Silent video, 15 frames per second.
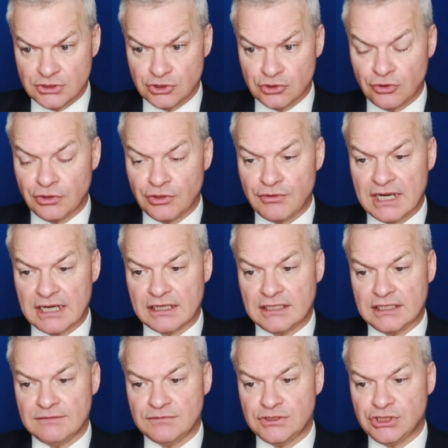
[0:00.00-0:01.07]
score and rack
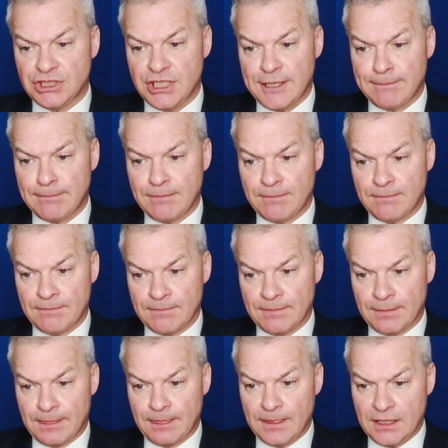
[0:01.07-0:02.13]
lead, Jim
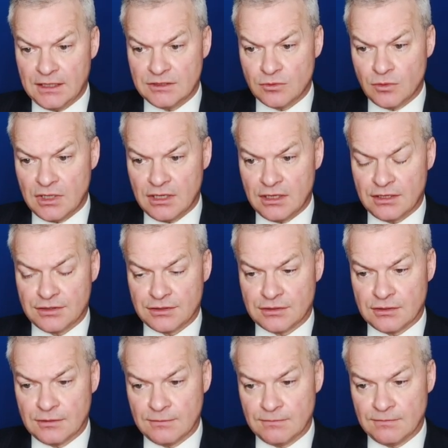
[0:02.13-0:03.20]
is
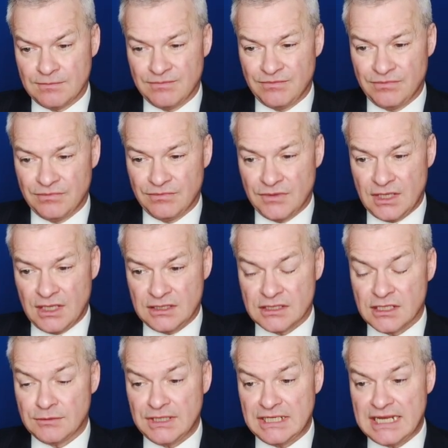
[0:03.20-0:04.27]
worth, it's
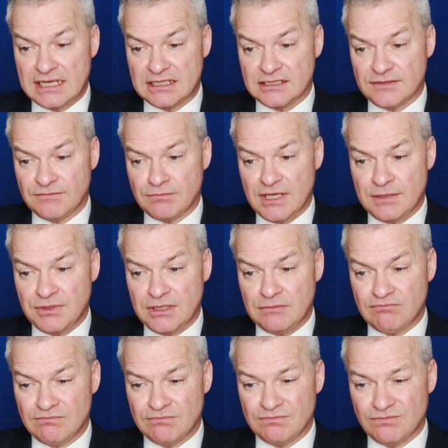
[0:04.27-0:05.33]
going to be negative,
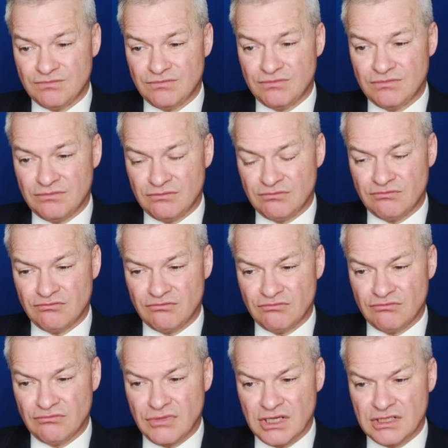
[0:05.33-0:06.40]
maybe
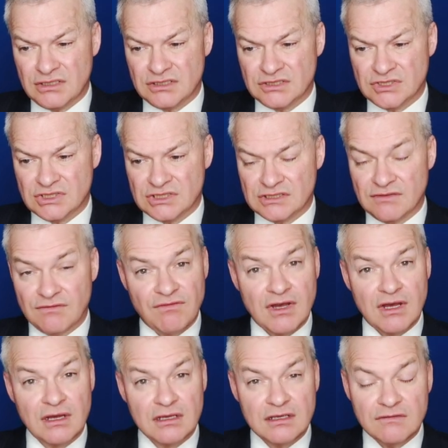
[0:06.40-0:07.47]
minus
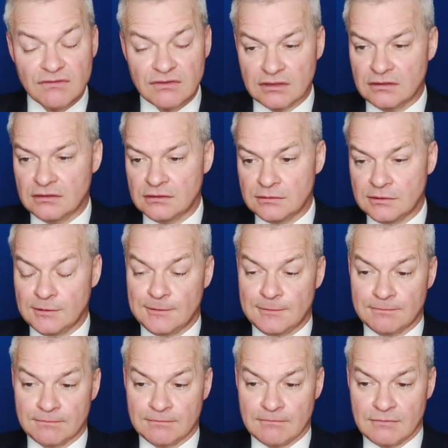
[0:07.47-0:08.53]
5.
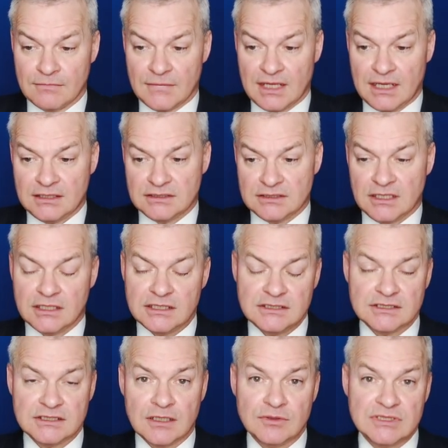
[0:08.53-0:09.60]
And
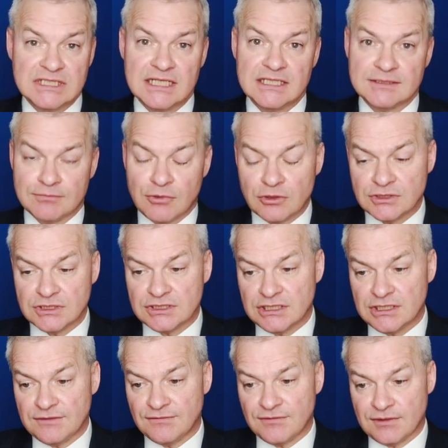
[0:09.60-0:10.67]
Tice, I would say, is
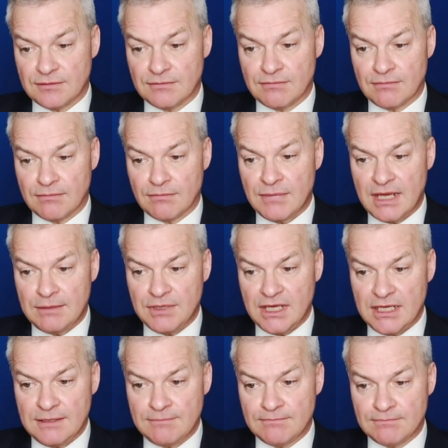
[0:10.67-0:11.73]
positive,
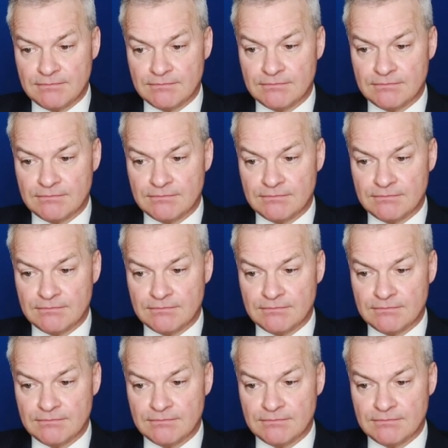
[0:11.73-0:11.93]
maybe